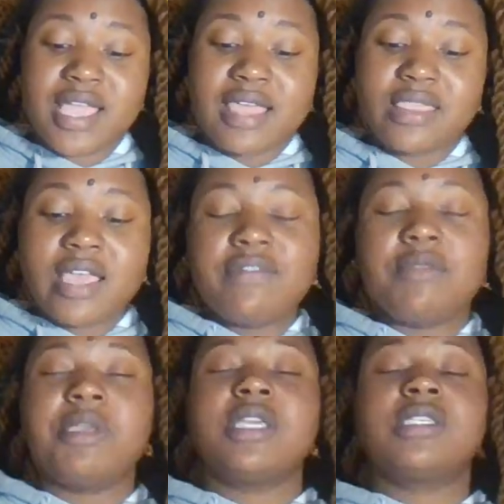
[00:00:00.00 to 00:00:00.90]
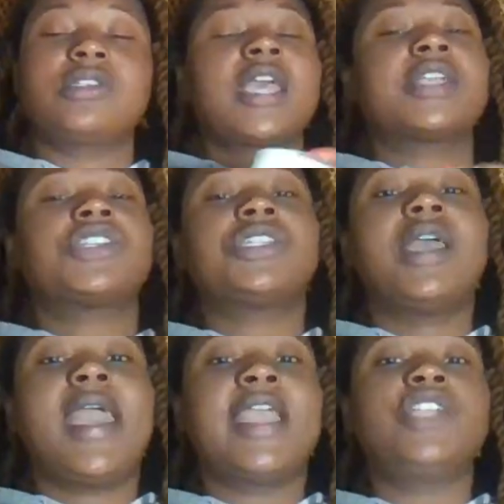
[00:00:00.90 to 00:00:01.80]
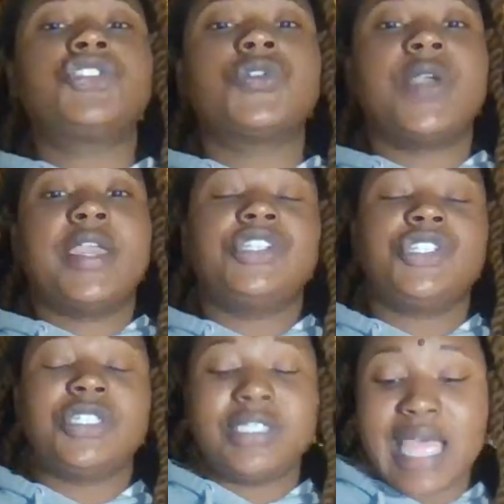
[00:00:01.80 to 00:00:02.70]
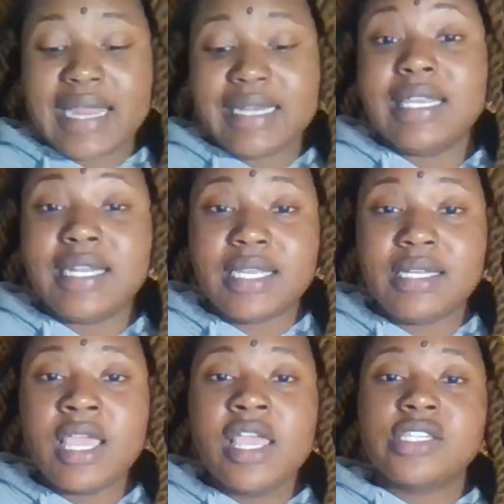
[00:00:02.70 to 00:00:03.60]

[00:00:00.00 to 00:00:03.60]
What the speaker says: I love it because there's actually an angel and she's like knitting.